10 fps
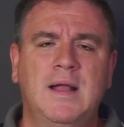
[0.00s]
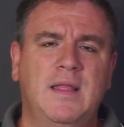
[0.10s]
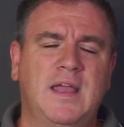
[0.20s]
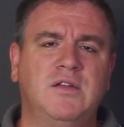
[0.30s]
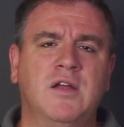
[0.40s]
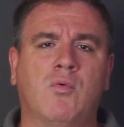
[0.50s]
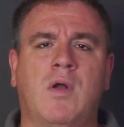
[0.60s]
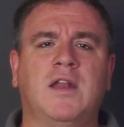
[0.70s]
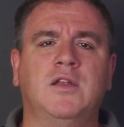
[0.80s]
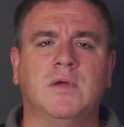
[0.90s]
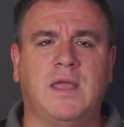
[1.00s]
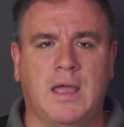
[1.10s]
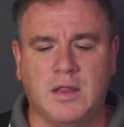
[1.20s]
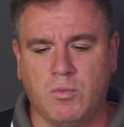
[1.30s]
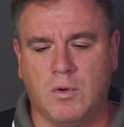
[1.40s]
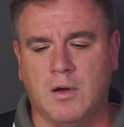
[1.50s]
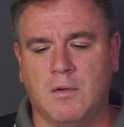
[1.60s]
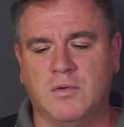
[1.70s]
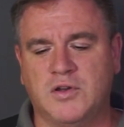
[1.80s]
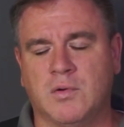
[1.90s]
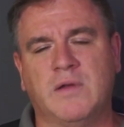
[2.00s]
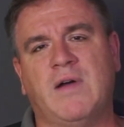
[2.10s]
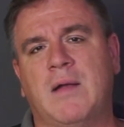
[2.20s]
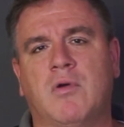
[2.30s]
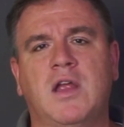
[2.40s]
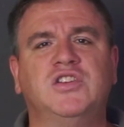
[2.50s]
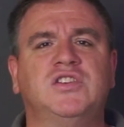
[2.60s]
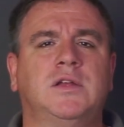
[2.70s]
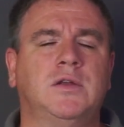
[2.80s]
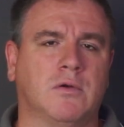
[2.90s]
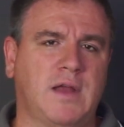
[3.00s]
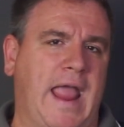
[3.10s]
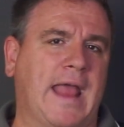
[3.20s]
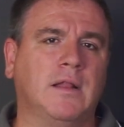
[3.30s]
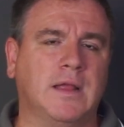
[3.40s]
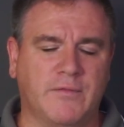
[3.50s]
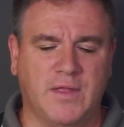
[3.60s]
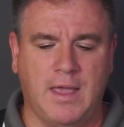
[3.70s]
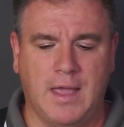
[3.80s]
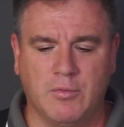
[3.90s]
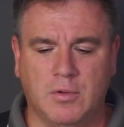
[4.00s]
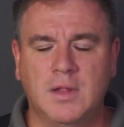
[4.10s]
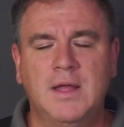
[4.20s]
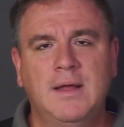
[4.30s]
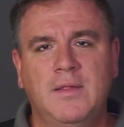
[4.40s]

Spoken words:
that you don't run into a case where during vibration or handling of the cable,